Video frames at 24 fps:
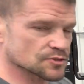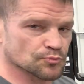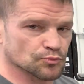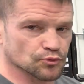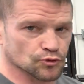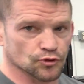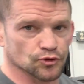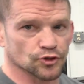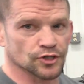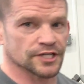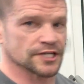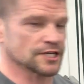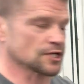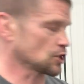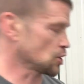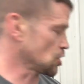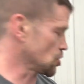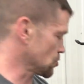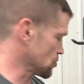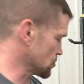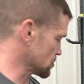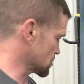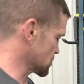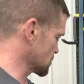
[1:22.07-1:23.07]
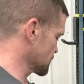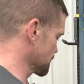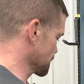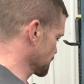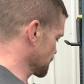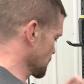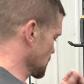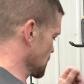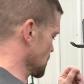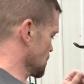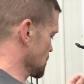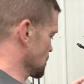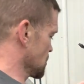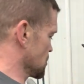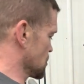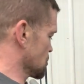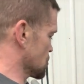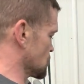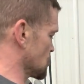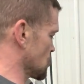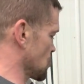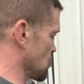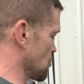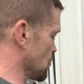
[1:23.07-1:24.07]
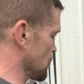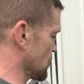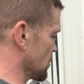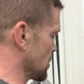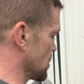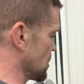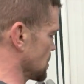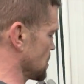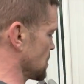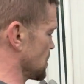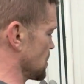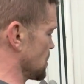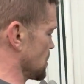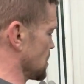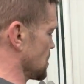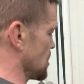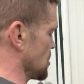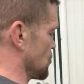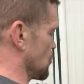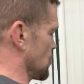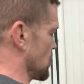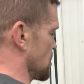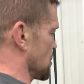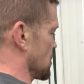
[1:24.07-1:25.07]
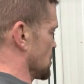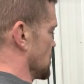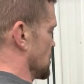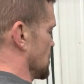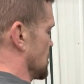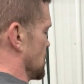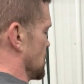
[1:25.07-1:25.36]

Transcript: pretty close. So anyway,